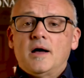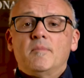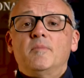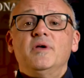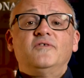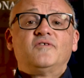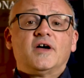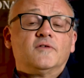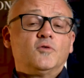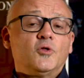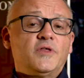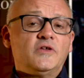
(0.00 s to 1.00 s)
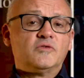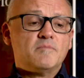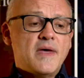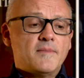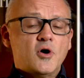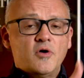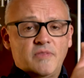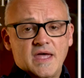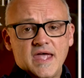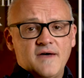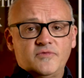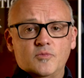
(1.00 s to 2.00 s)
I'm a big fan of all things Memo, and
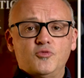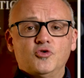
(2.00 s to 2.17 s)
they have the